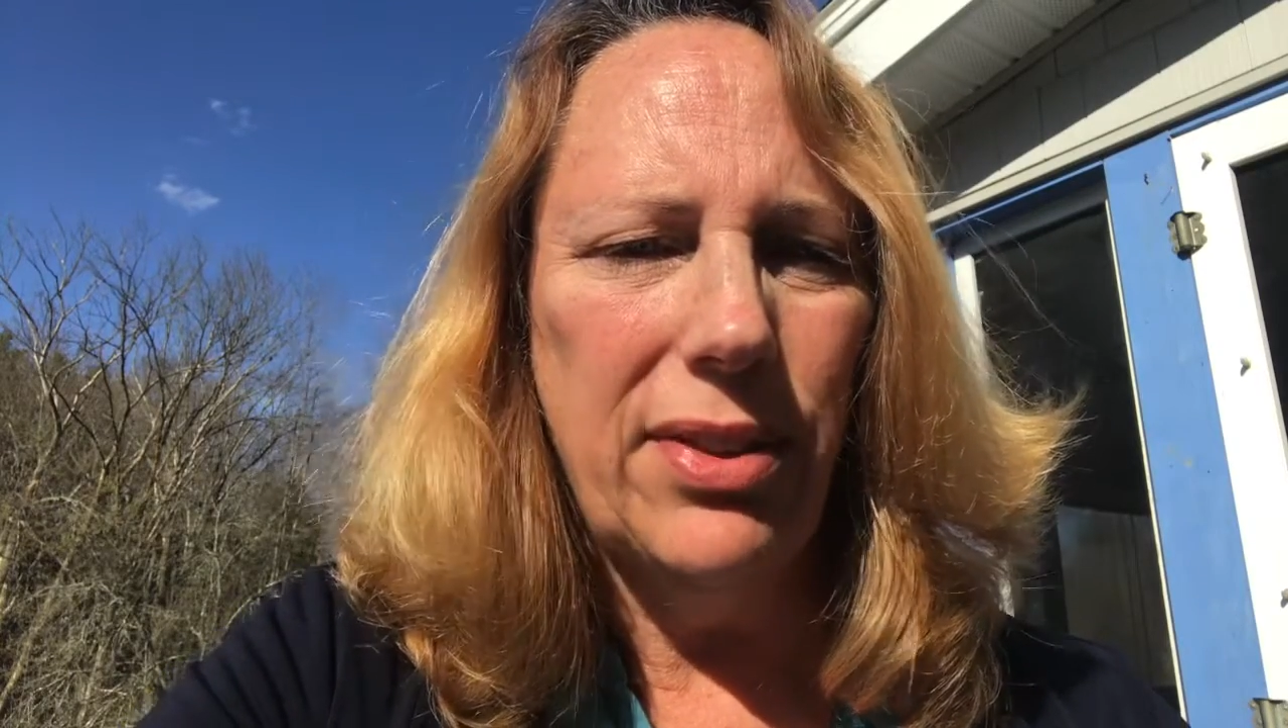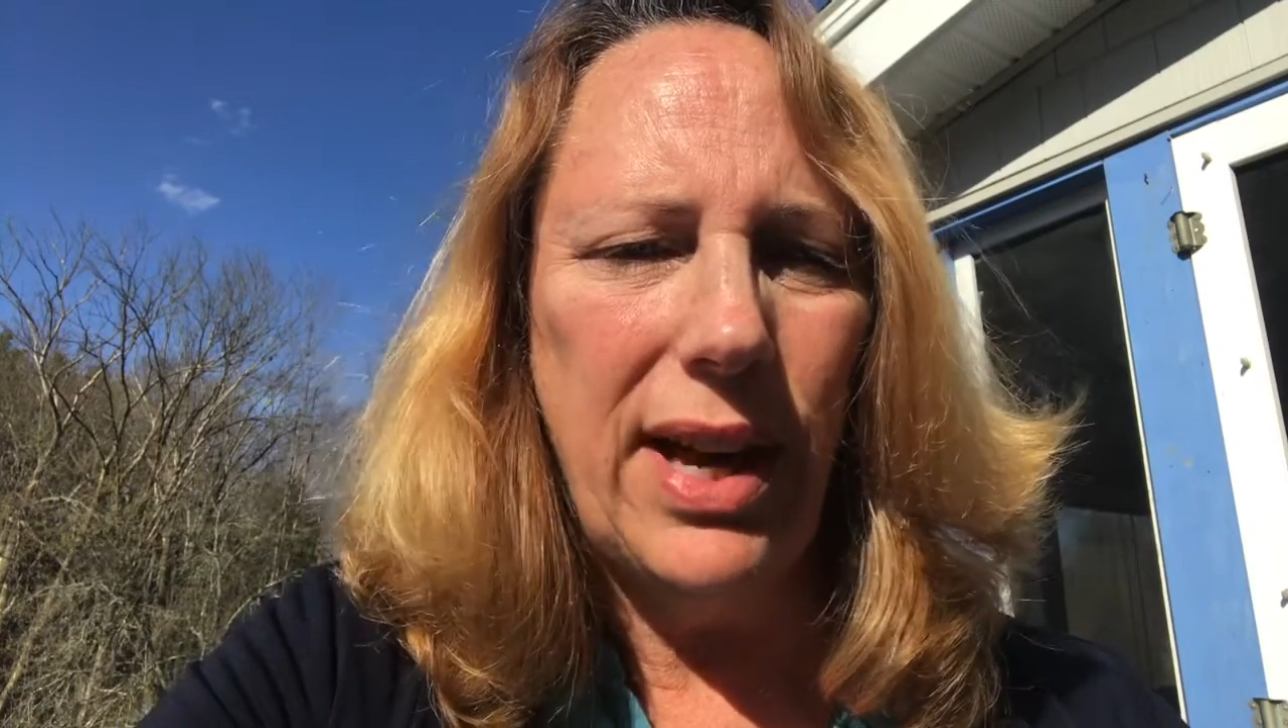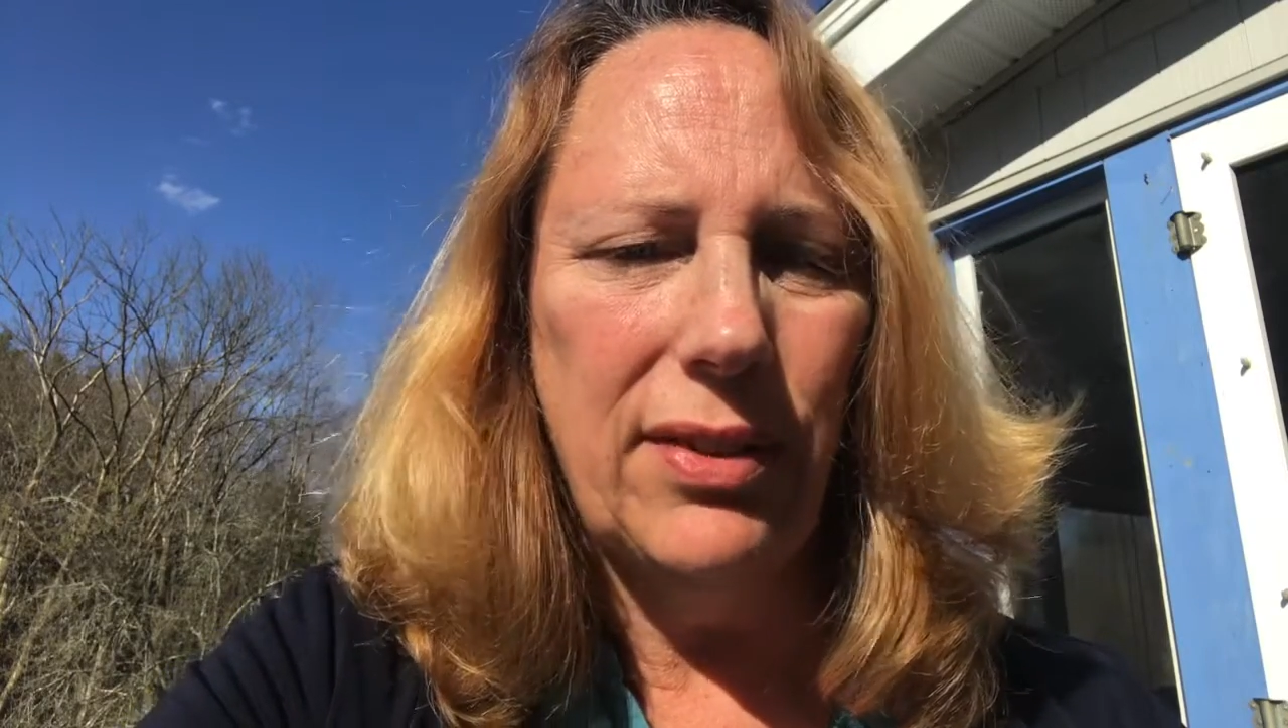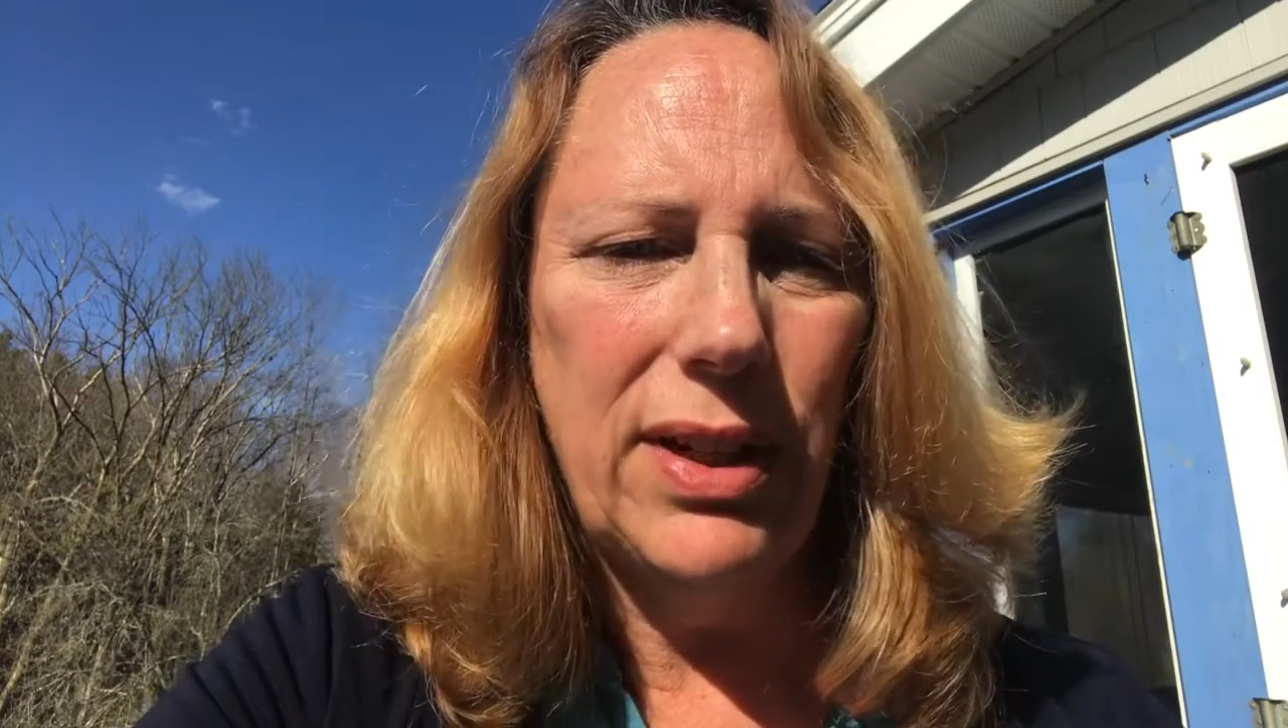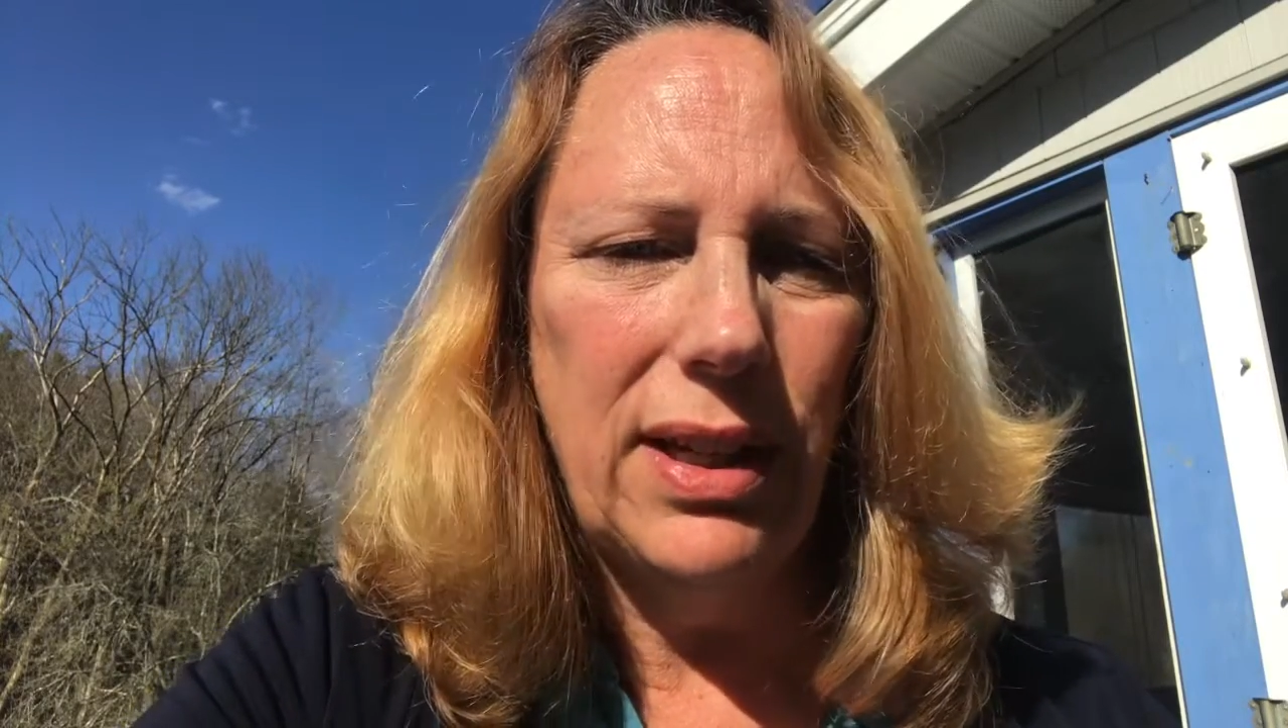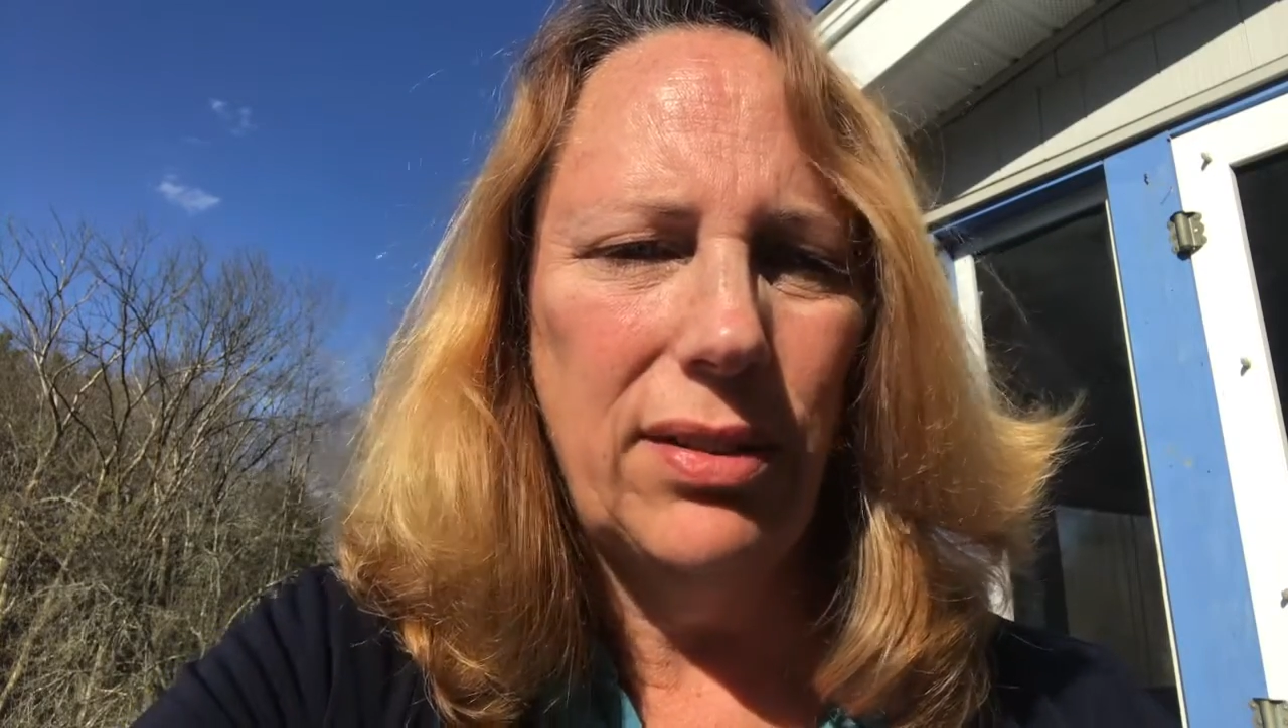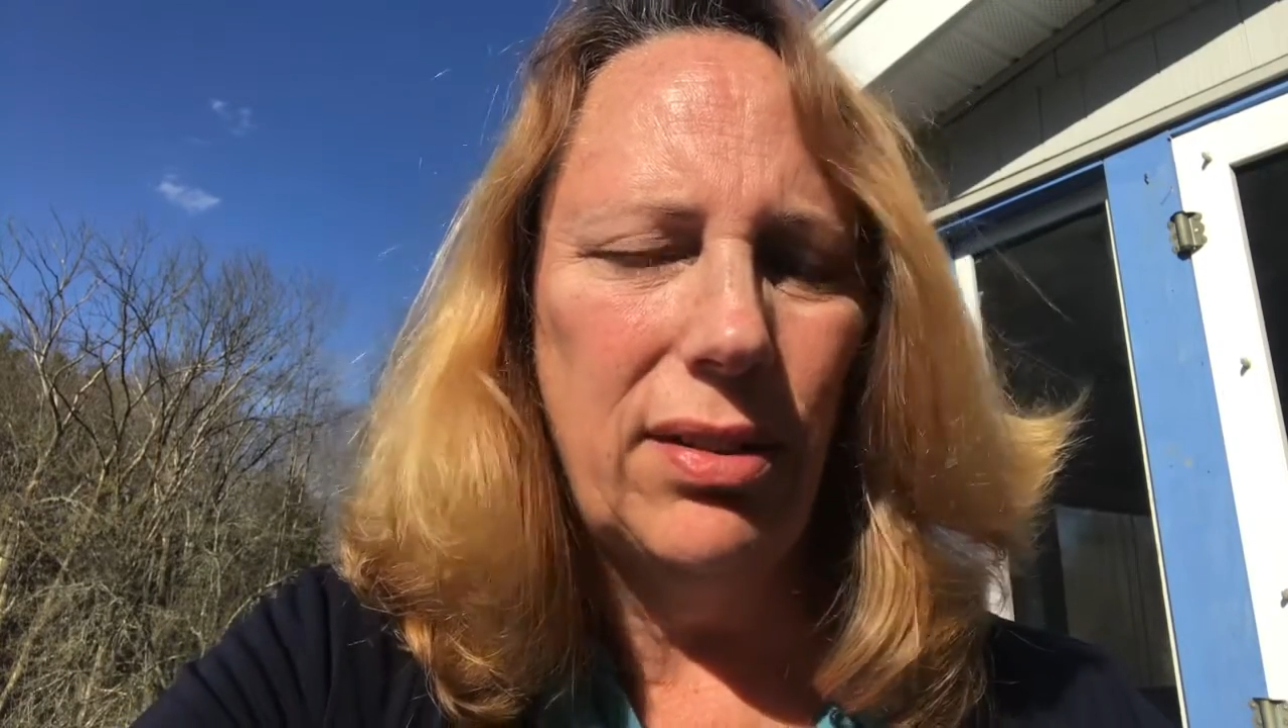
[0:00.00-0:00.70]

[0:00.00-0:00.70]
advocates